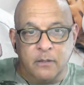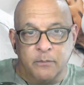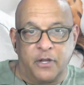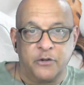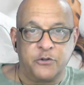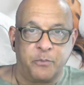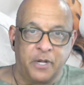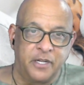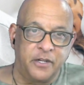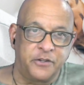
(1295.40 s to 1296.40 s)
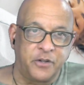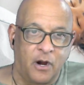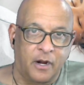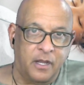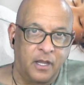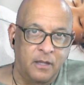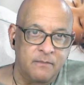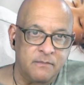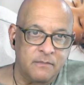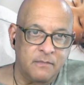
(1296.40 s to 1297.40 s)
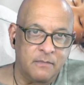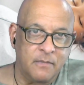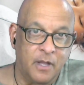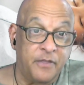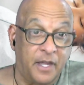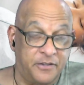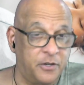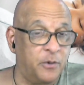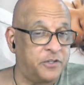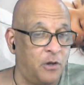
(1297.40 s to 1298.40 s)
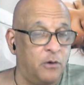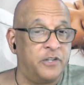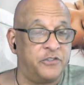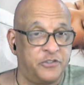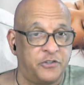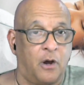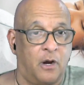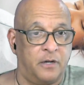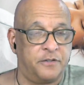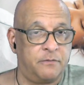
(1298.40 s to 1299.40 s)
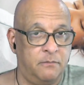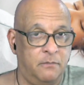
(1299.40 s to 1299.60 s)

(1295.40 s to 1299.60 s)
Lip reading: because you've been in the dark, that serotonin starts.